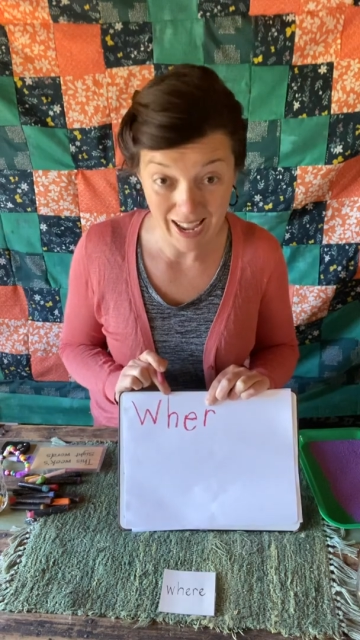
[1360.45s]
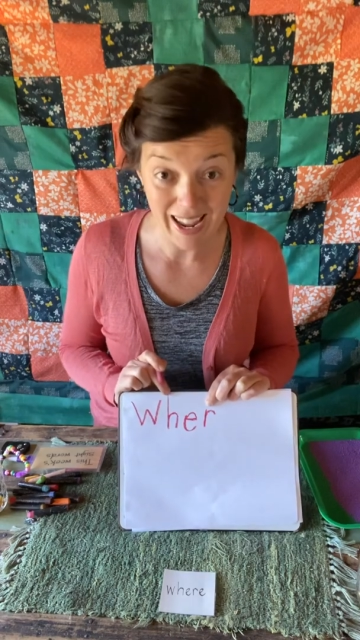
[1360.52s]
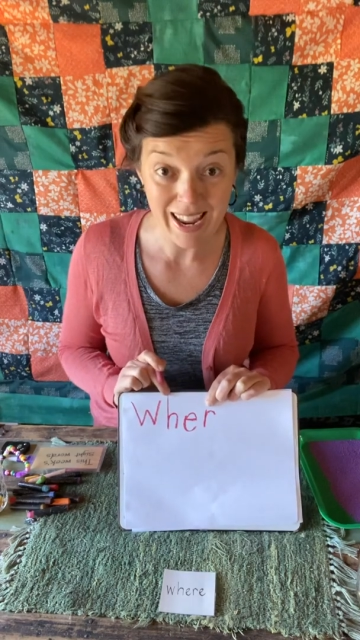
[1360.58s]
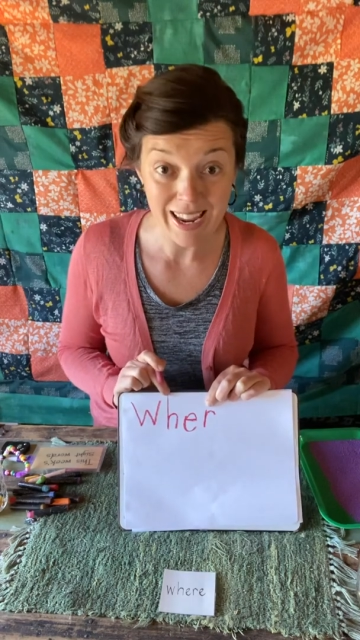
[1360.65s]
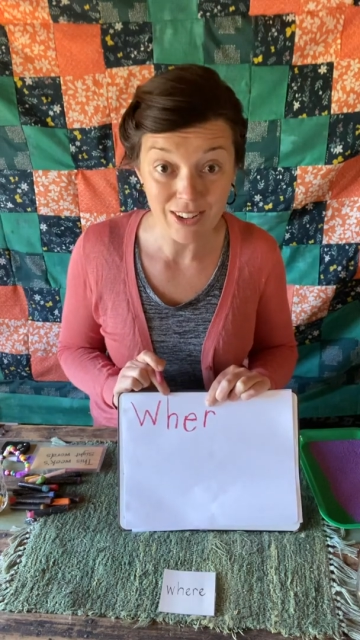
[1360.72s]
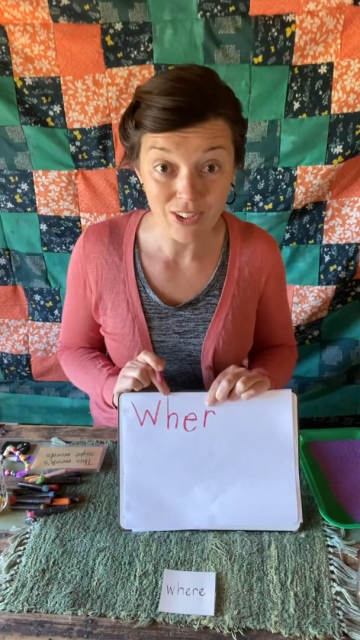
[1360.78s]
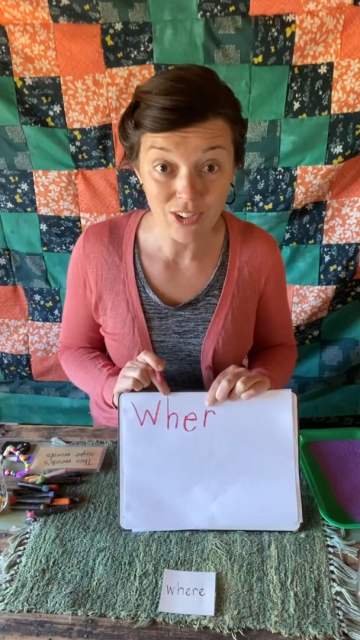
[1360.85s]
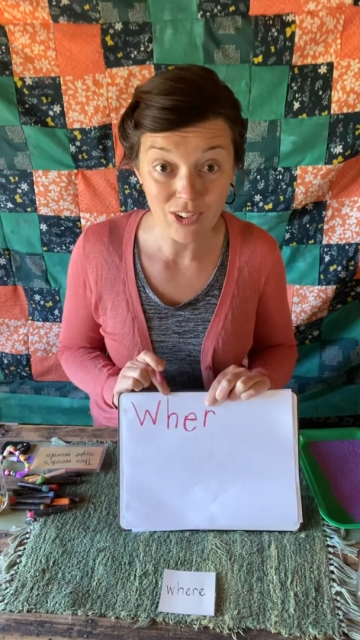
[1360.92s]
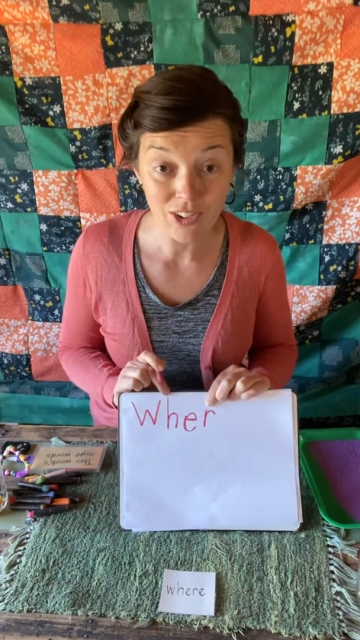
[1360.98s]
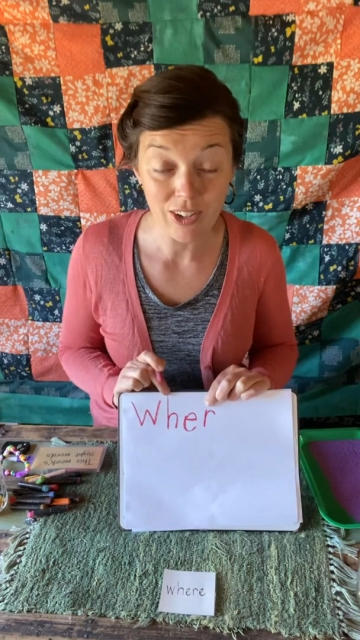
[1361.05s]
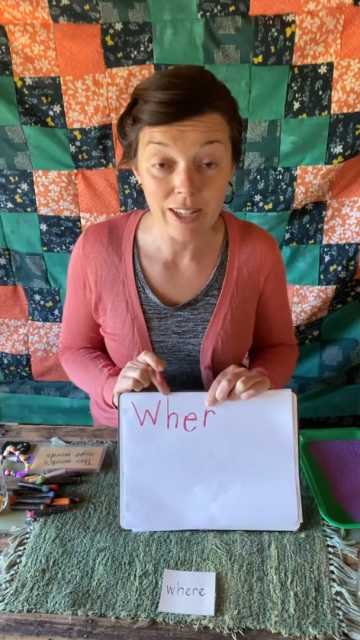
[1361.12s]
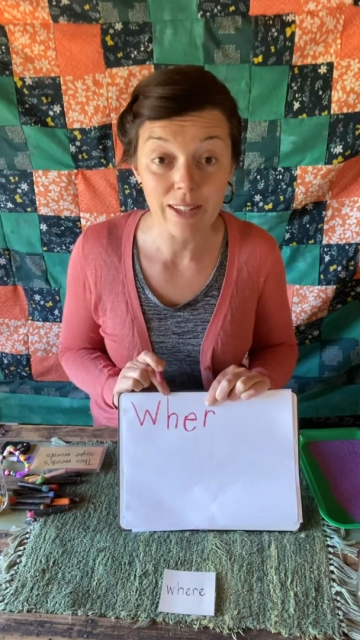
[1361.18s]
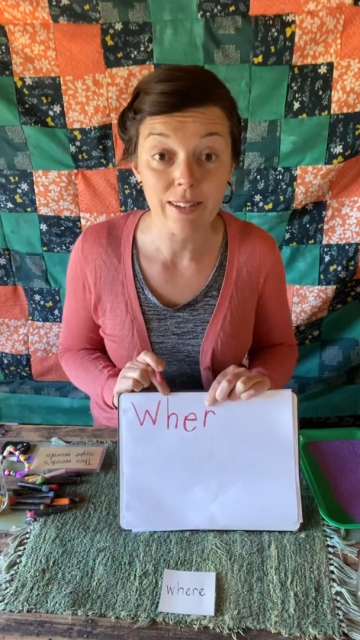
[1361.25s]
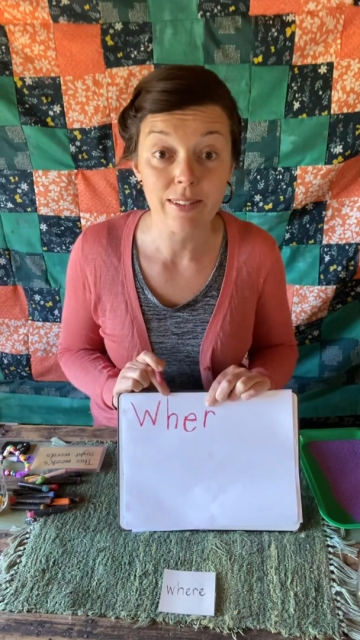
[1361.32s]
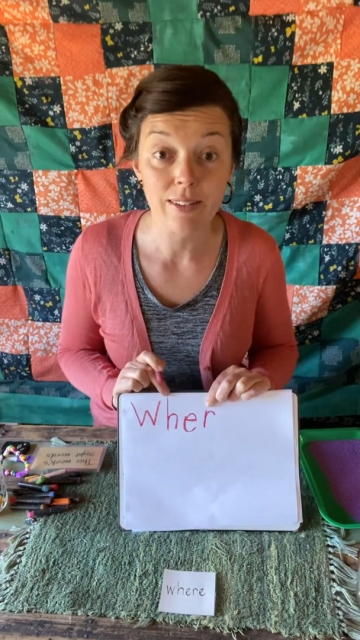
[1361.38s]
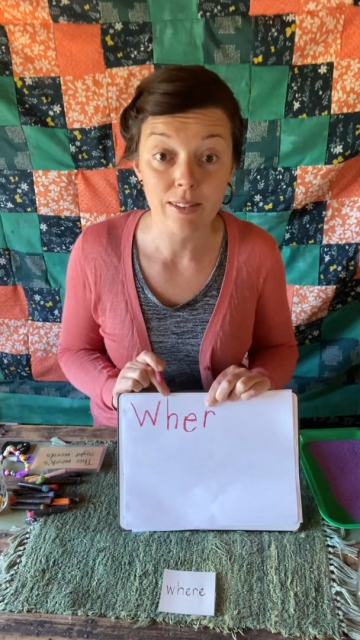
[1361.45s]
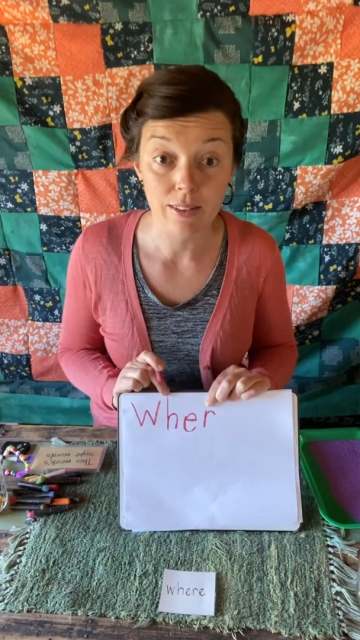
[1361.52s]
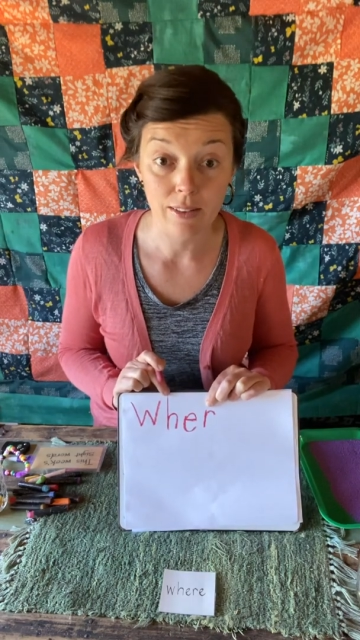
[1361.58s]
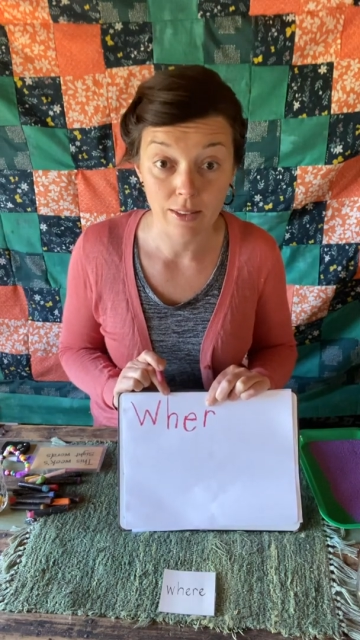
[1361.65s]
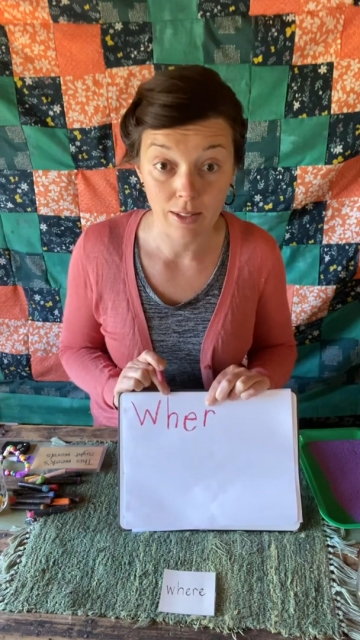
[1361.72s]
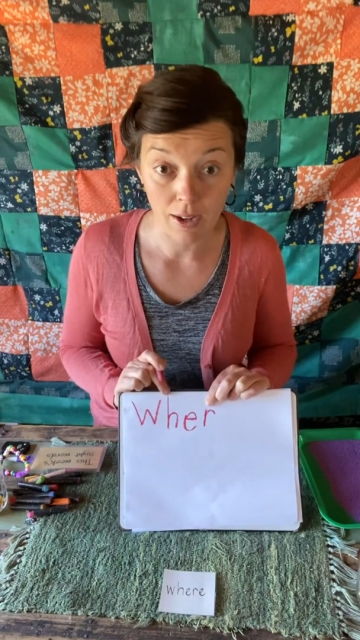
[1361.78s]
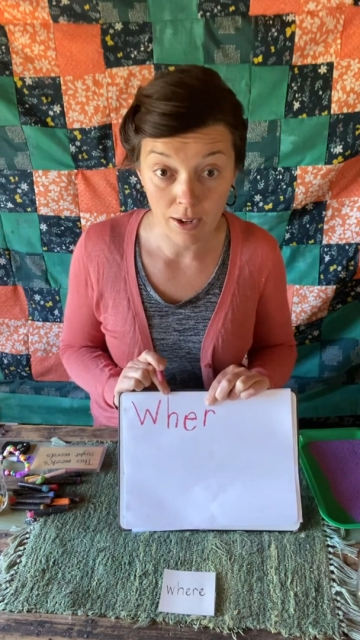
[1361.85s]
H is
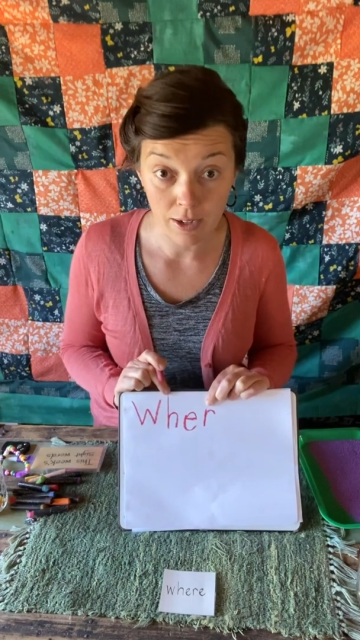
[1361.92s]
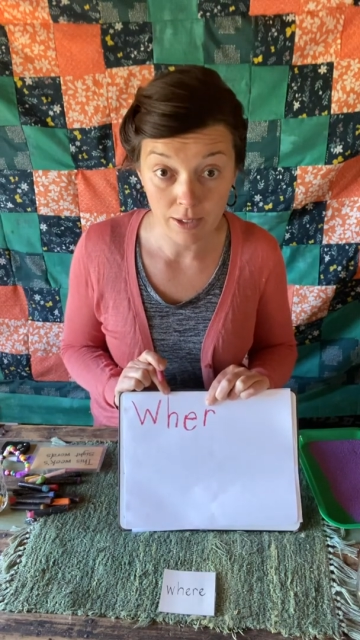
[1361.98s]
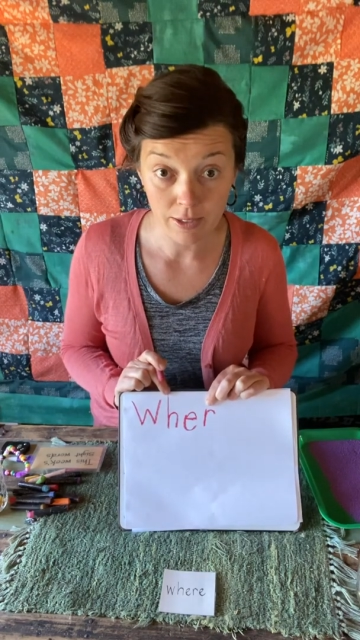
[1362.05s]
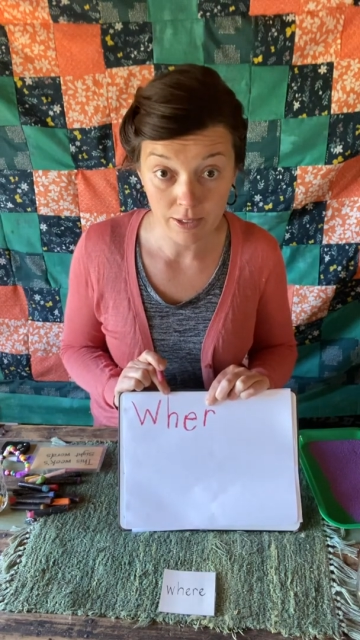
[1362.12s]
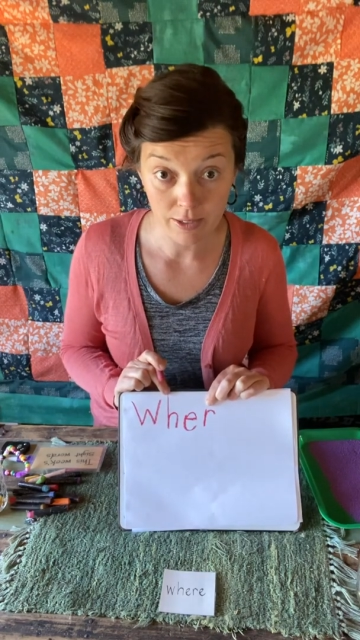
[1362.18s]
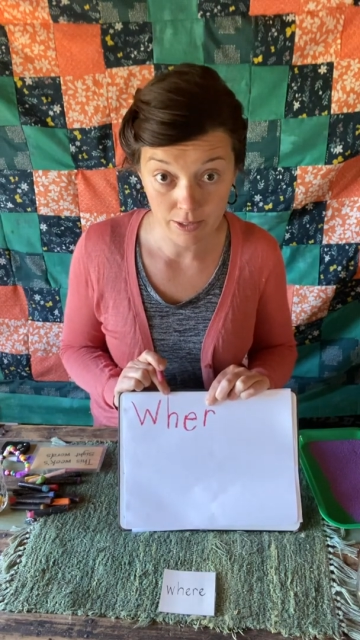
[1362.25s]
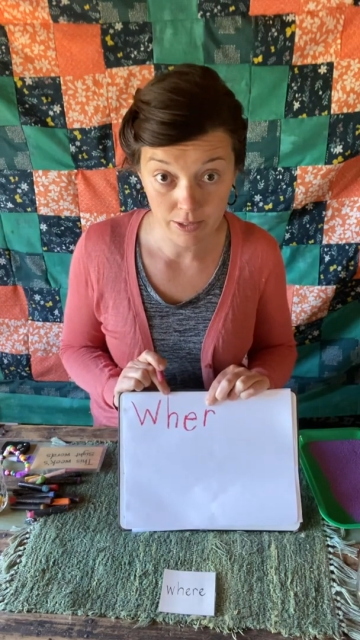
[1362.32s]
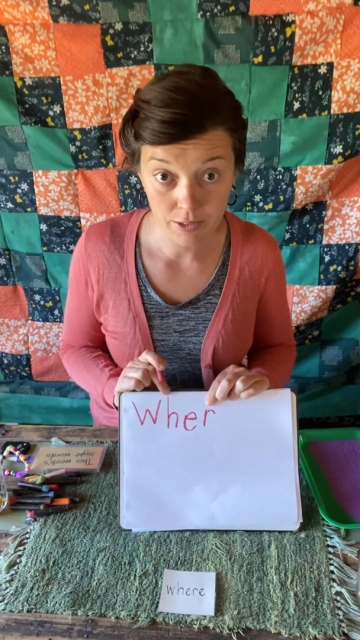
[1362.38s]
long.